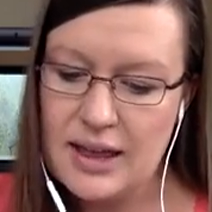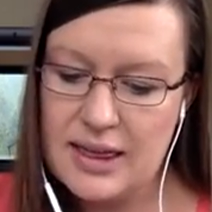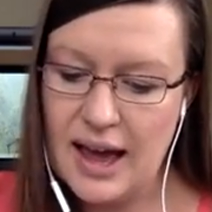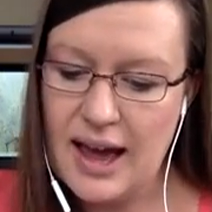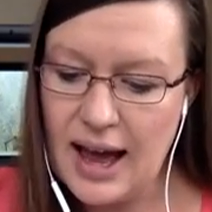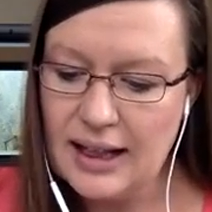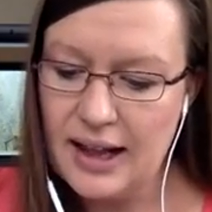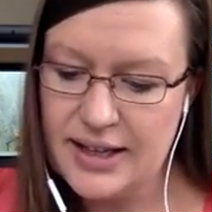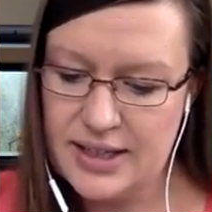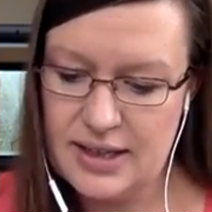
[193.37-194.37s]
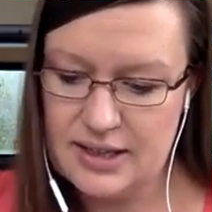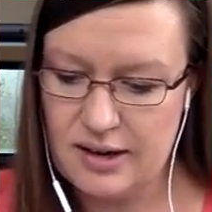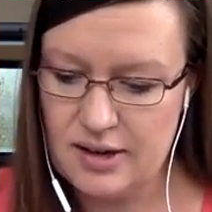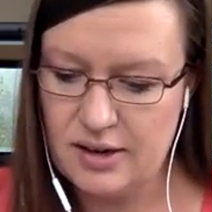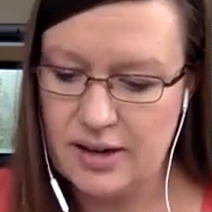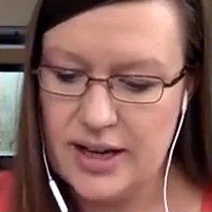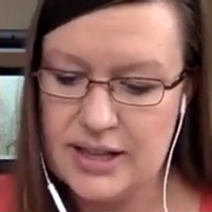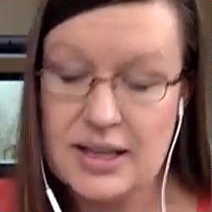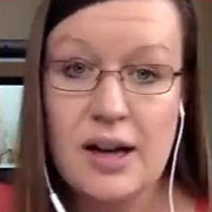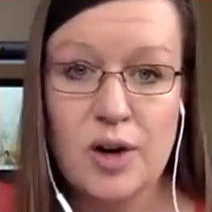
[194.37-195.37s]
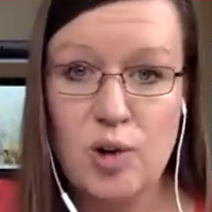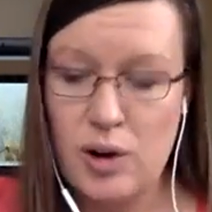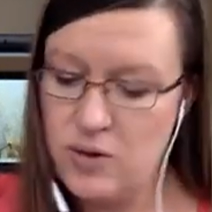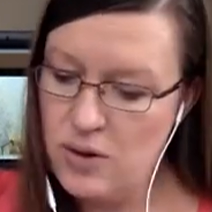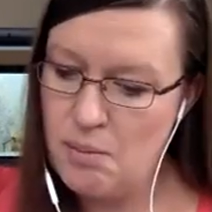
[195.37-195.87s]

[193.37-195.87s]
the headline to this article is quote,